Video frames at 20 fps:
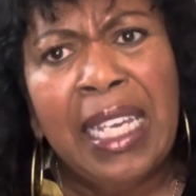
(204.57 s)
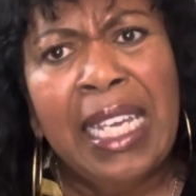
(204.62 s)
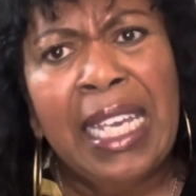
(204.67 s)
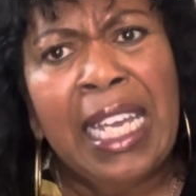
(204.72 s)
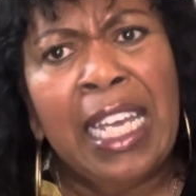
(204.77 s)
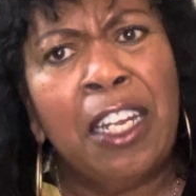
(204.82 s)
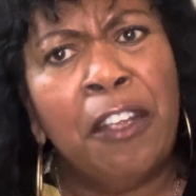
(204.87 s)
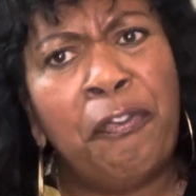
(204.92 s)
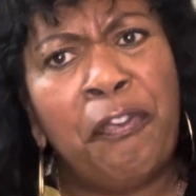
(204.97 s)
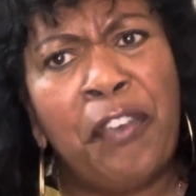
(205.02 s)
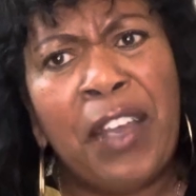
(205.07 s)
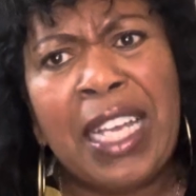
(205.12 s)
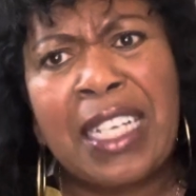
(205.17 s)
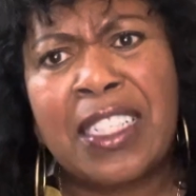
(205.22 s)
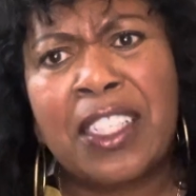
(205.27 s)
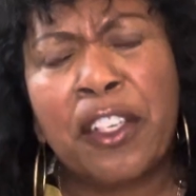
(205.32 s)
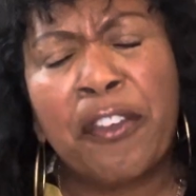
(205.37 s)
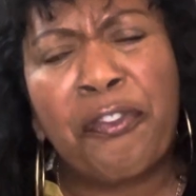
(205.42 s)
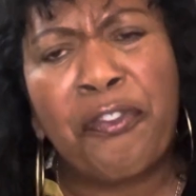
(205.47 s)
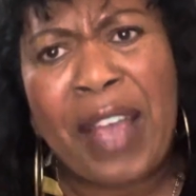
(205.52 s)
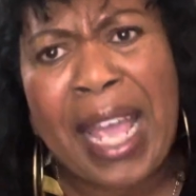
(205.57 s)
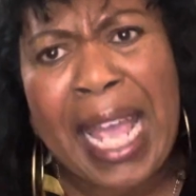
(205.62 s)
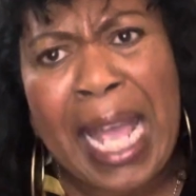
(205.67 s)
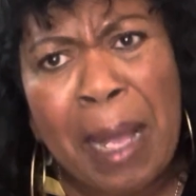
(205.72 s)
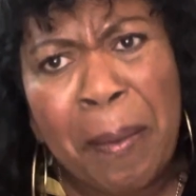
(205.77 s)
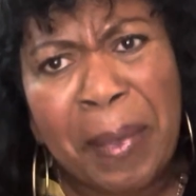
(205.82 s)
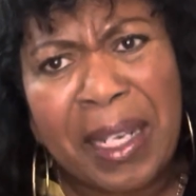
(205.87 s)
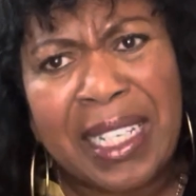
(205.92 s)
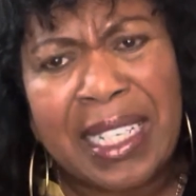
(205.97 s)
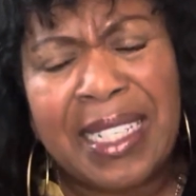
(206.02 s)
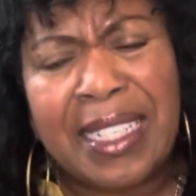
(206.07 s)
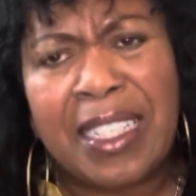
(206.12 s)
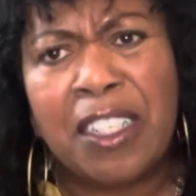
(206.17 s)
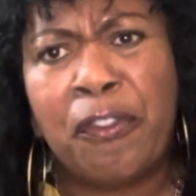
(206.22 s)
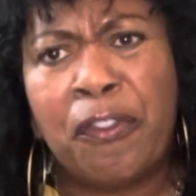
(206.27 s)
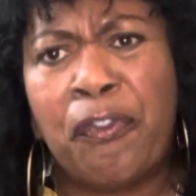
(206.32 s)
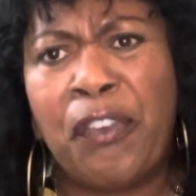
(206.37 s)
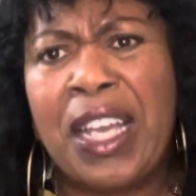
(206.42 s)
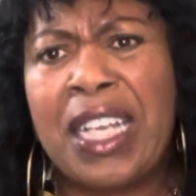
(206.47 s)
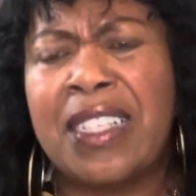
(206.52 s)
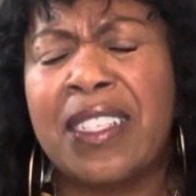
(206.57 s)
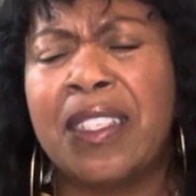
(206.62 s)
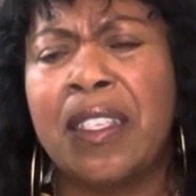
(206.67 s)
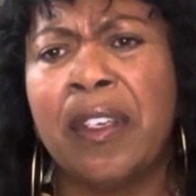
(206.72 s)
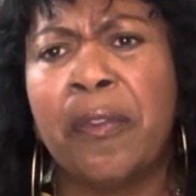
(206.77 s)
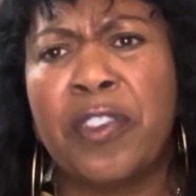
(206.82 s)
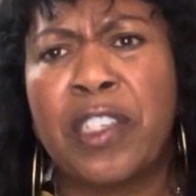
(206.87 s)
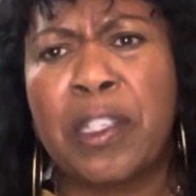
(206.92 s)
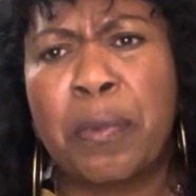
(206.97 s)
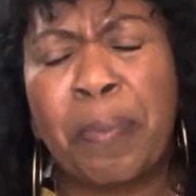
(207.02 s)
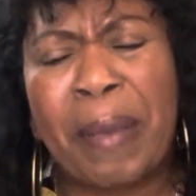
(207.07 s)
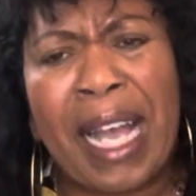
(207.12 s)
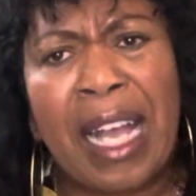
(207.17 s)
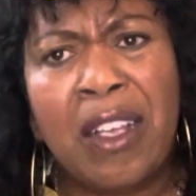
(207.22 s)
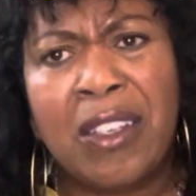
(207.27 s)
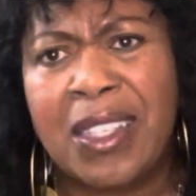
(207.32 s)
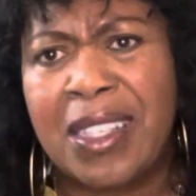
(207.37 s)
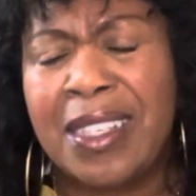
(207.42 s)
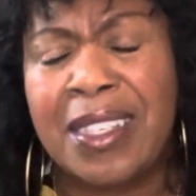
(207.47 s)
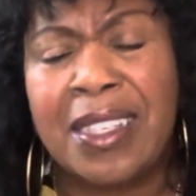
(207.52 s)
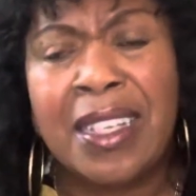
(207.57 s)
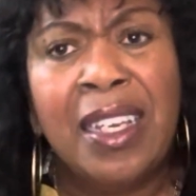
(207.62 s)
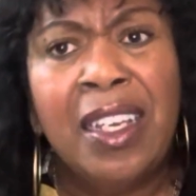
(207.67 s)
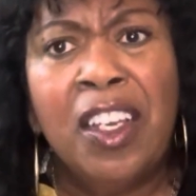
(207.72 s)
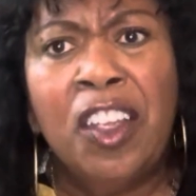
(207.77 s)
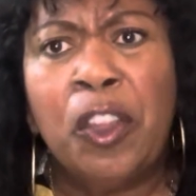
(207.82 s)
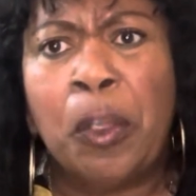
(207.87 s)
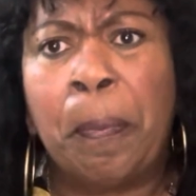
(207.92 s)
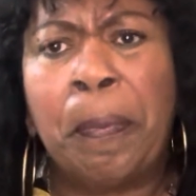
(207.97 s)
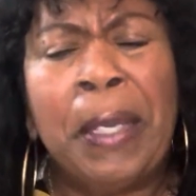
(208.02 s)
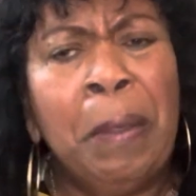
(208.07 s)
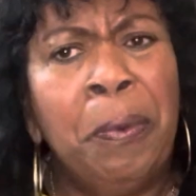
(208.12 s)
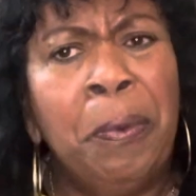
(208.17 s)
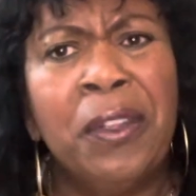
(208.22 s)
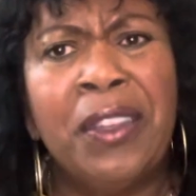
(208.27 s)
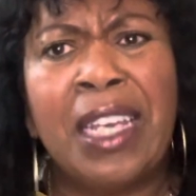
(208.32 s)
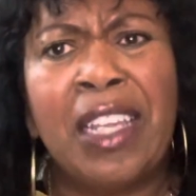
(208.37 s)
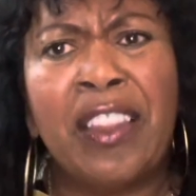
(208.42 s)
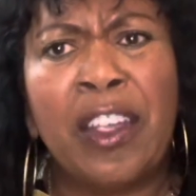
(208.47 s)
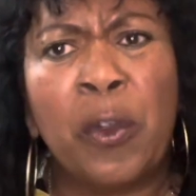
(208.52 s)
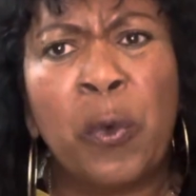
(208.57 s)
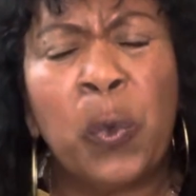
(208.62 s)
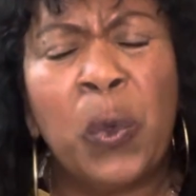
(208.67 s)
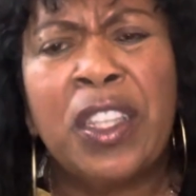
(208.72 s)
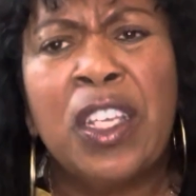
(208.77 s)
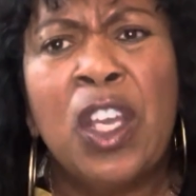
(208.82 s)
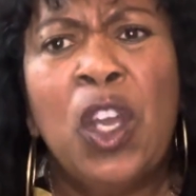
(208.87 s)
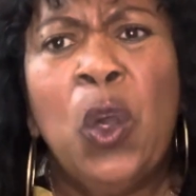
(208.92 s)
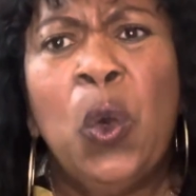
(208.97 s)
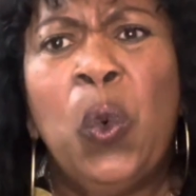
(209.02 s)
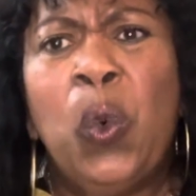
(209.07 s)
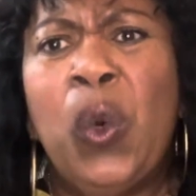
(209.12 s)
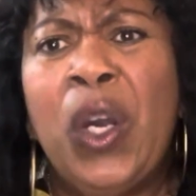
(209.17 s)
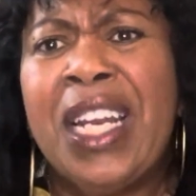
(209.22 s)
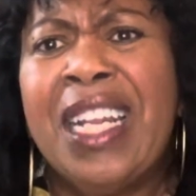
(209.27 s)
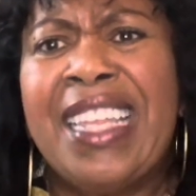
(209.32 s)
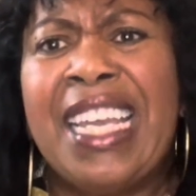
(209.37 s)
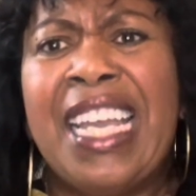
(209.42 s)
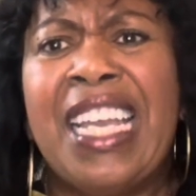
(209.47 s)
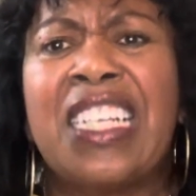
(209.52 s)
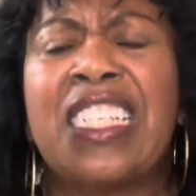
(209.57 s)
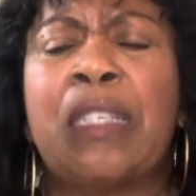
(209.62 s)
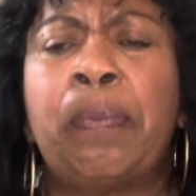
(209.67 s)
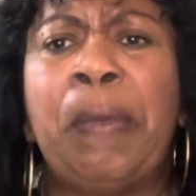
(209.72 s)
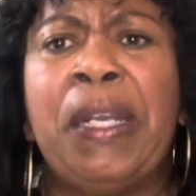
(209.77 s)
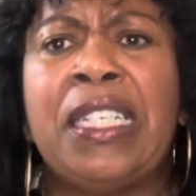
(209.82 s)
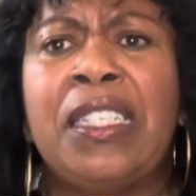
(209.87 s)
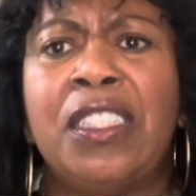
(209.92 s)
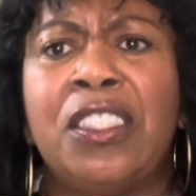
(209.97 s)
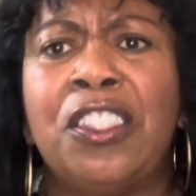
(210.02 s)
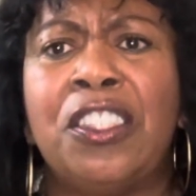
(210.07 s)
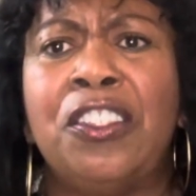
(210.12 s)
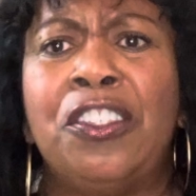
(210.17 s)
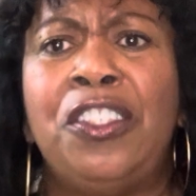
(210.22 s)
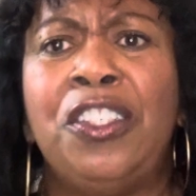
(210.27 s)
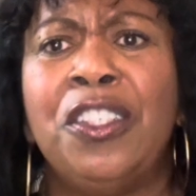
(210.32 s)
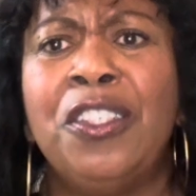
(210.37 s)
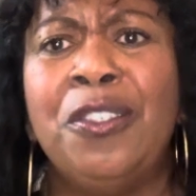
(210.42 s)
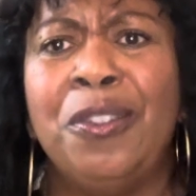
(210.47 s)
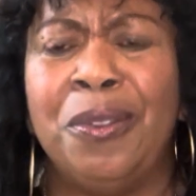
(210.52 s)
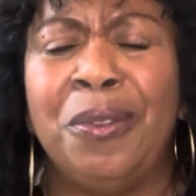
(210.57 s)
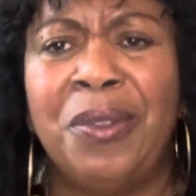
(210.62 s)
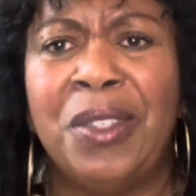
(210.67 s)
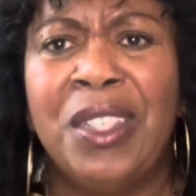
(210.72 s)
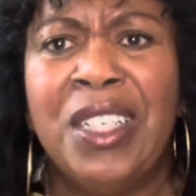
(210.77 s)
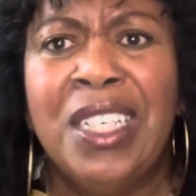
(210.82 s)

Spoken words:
It affects their families. It affects their spouses, the people that they're with. What are they expected to do?